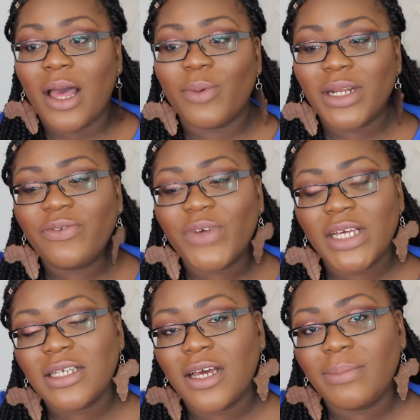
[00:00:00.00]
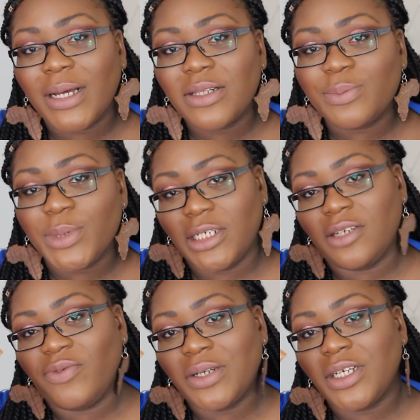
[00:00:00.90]
When I first heard about this
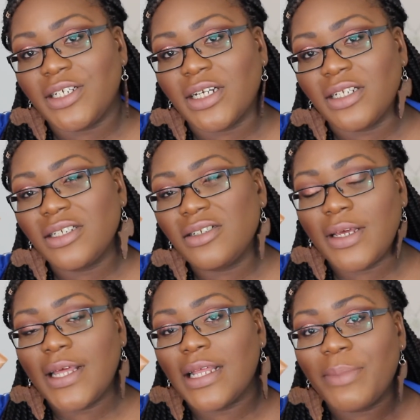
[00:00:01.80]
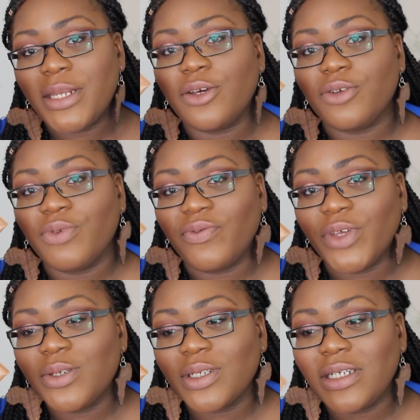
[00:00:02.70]
particular foundation, I didn't hear that many good
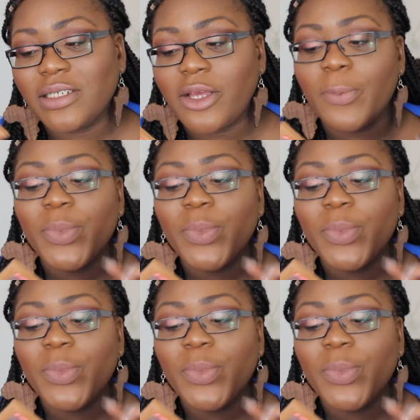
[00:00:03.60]
reviews on it. So